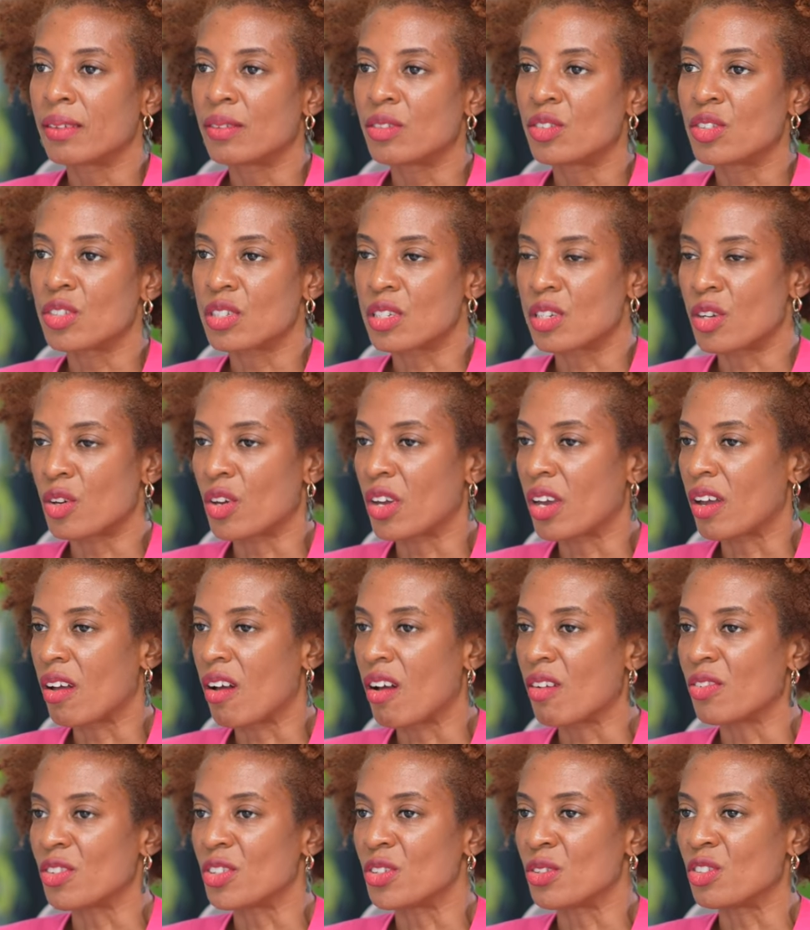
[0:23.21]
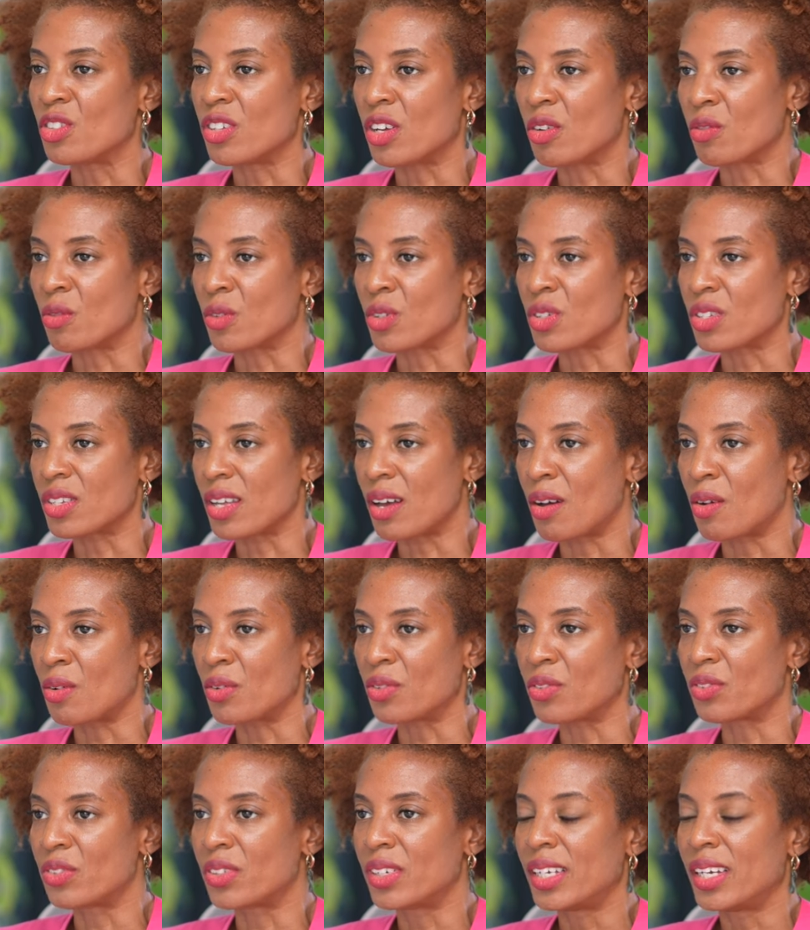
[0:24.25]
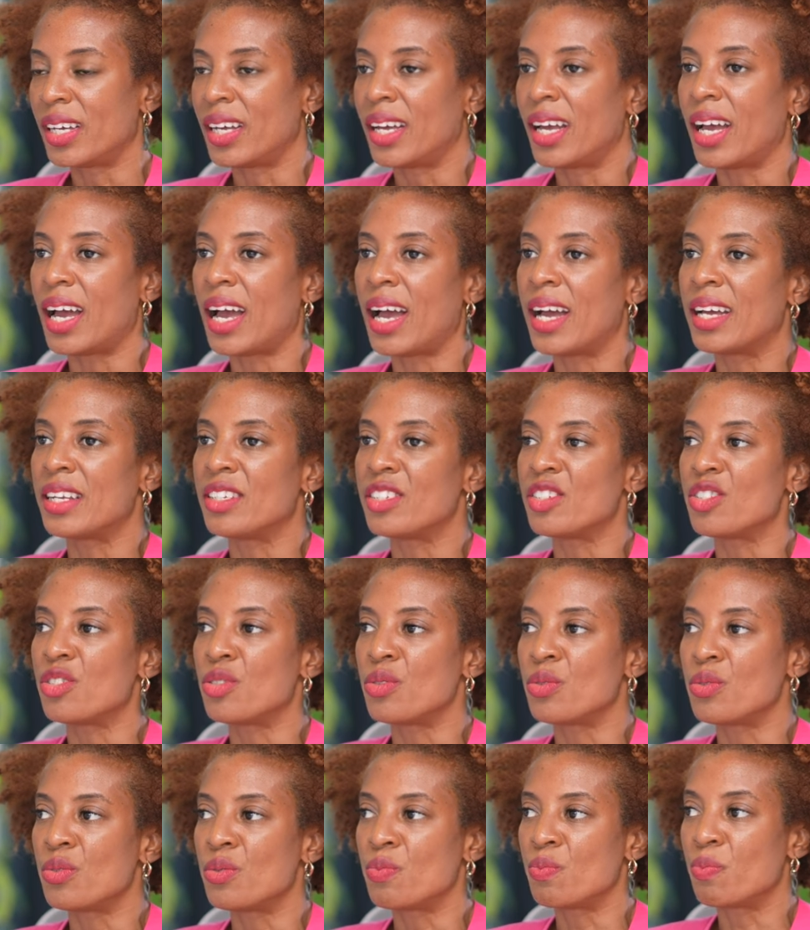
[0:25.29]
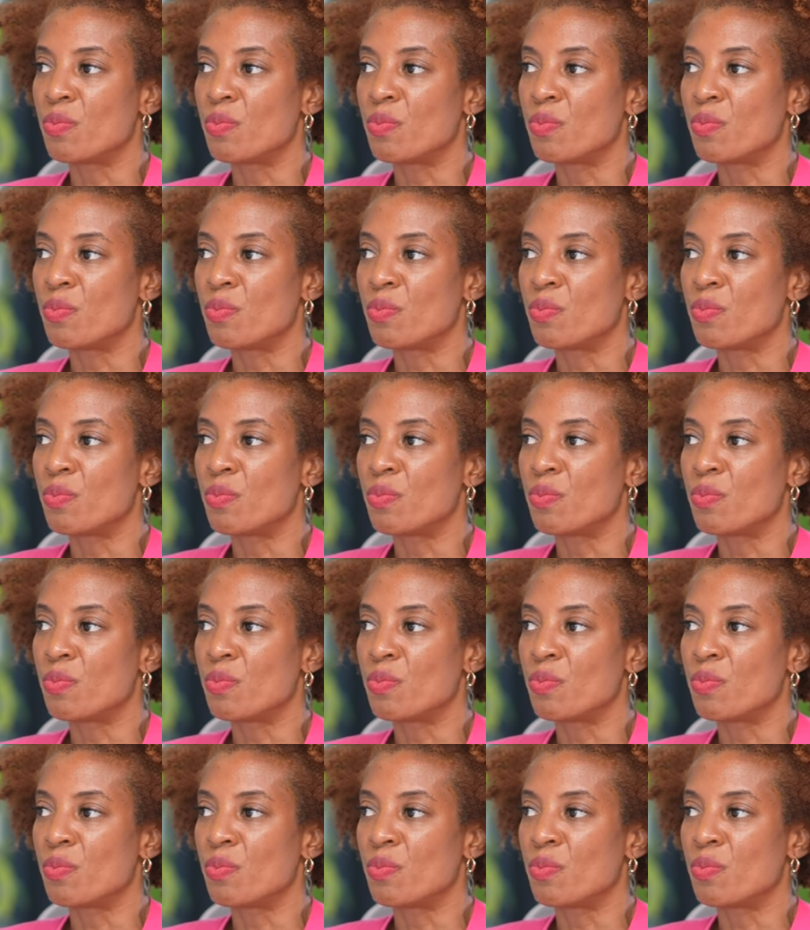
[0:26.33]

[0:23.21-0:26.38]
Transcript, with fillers: just looking after your general self. And